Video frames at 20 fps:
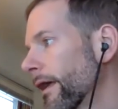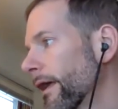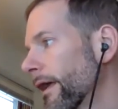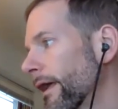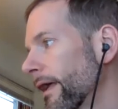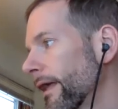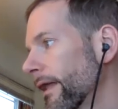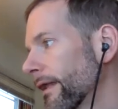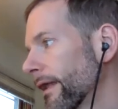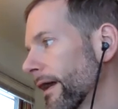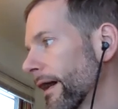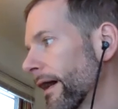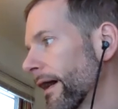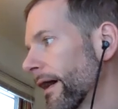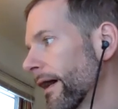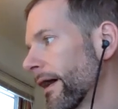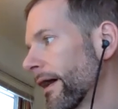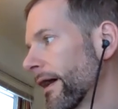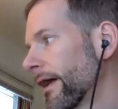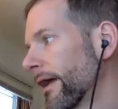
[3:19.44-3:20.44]
And
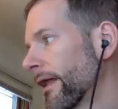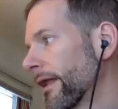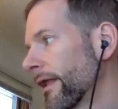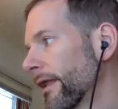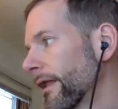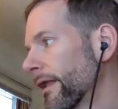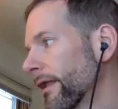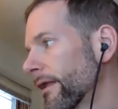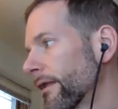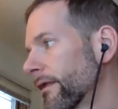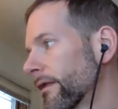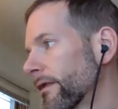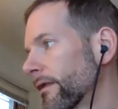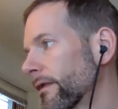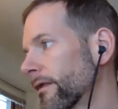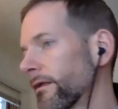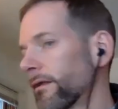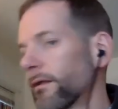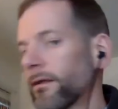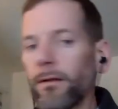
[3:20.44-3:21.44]
on
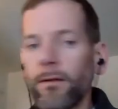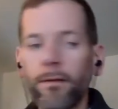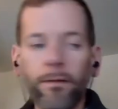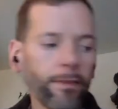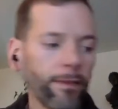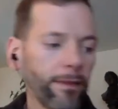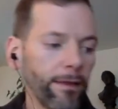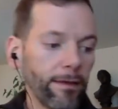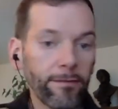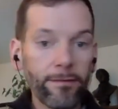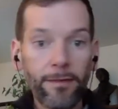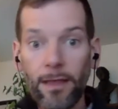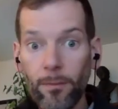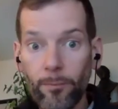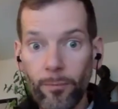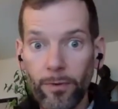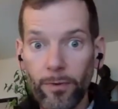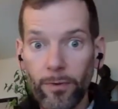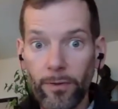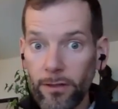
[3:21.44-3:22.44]
the
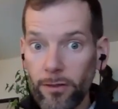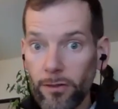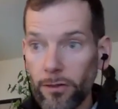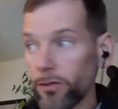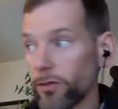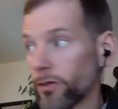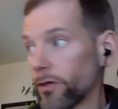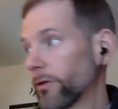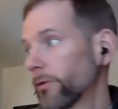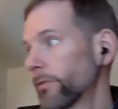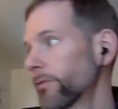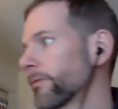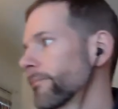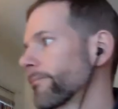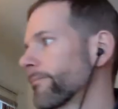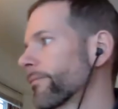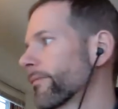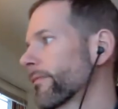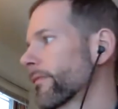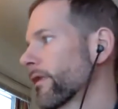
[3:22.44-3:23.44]
example that I just showed,
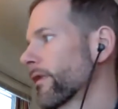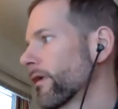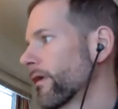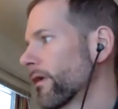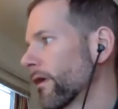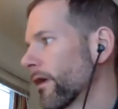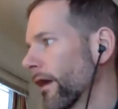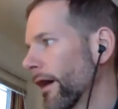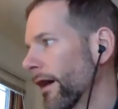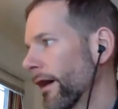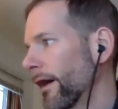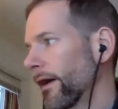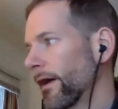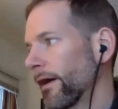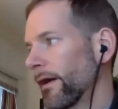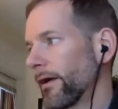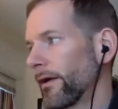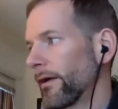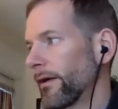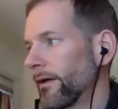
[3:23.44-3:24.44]

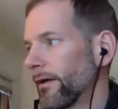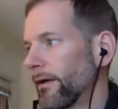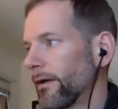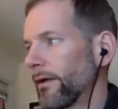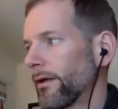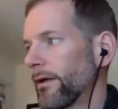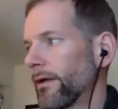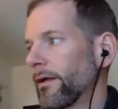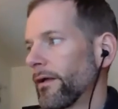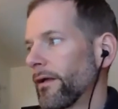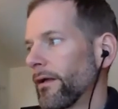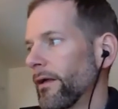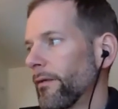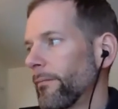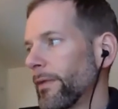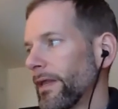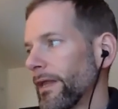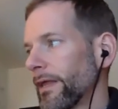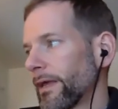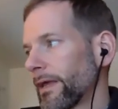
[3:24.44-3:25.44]
uh,
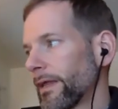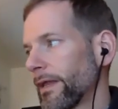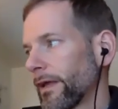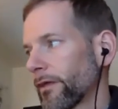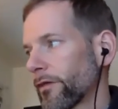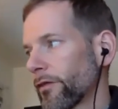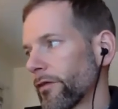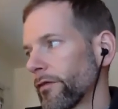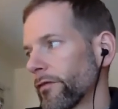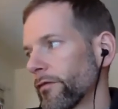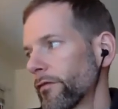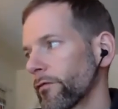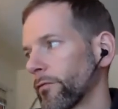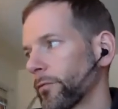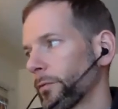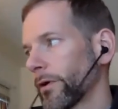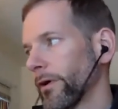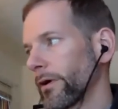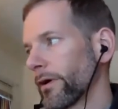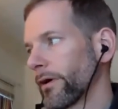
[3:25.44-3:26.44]
immediate connections
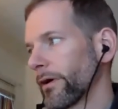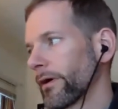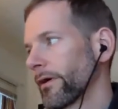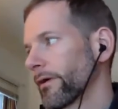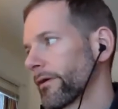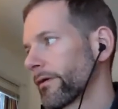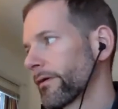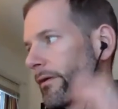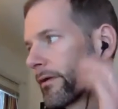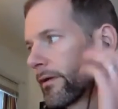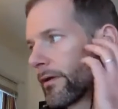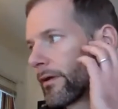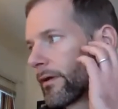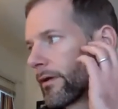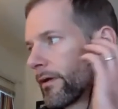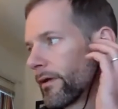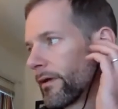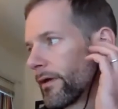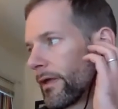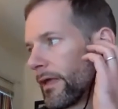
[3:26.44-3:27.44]
were
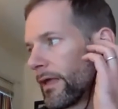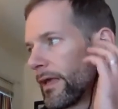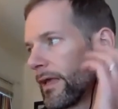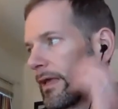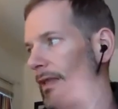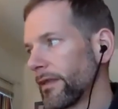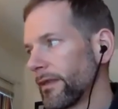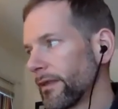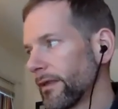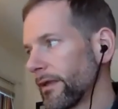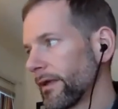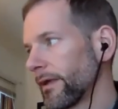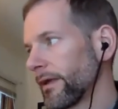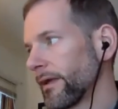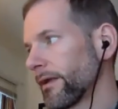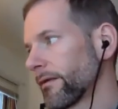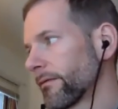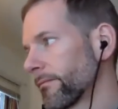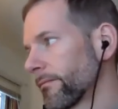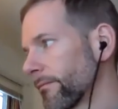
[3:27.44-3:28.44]

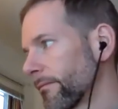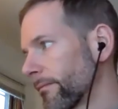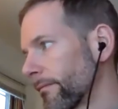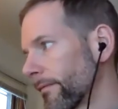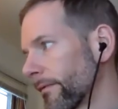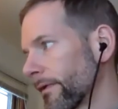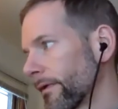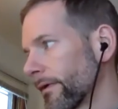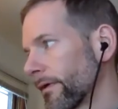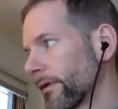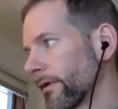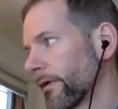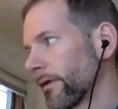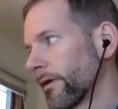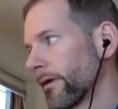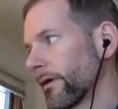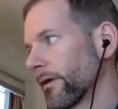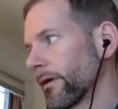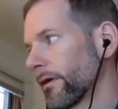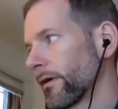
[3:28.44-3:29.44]
indie,
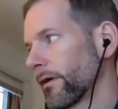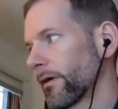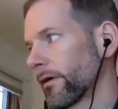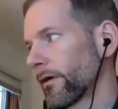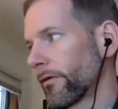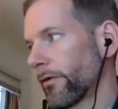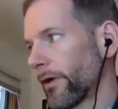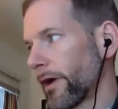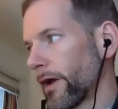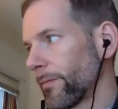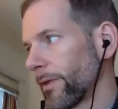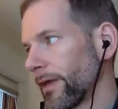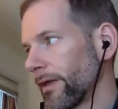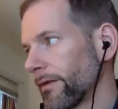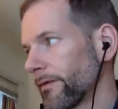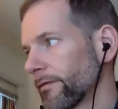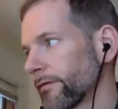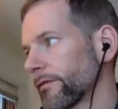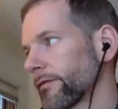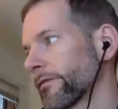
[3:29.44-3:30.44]

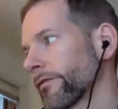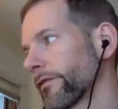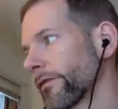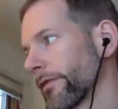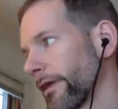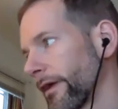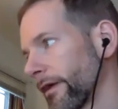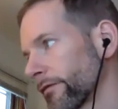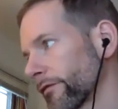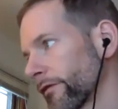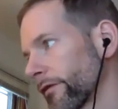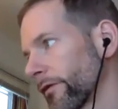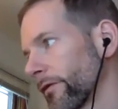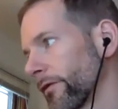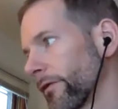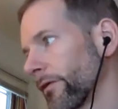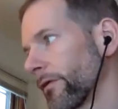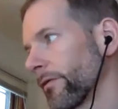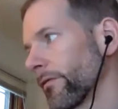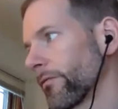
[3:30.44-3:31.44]
Grammys,
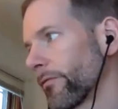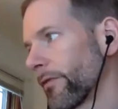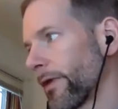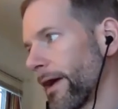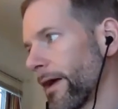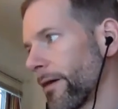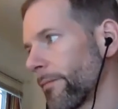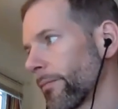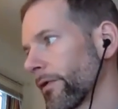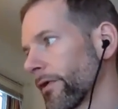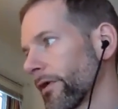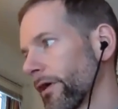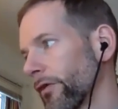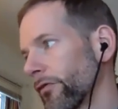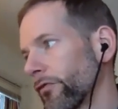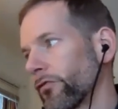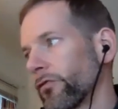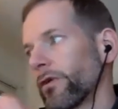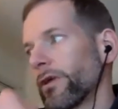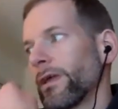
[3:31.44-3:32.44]
classical, rap,
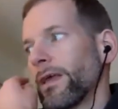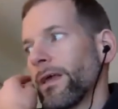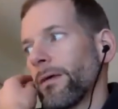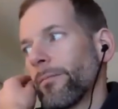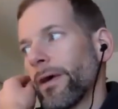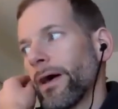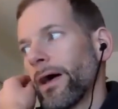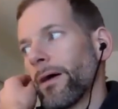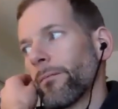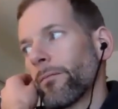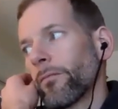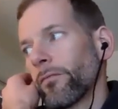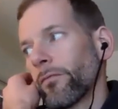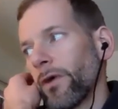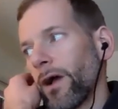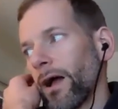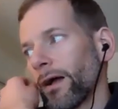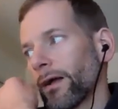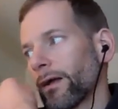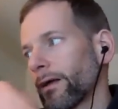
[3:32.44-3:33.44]
country, hip hop,
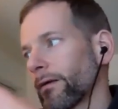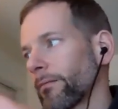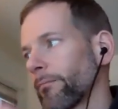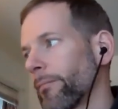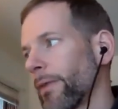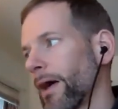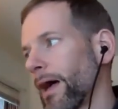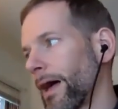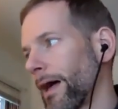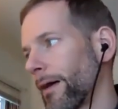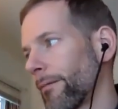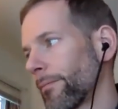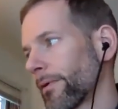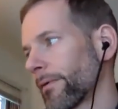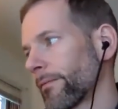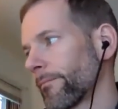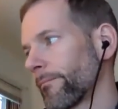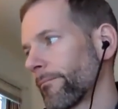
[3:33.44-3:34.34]
rock, pop.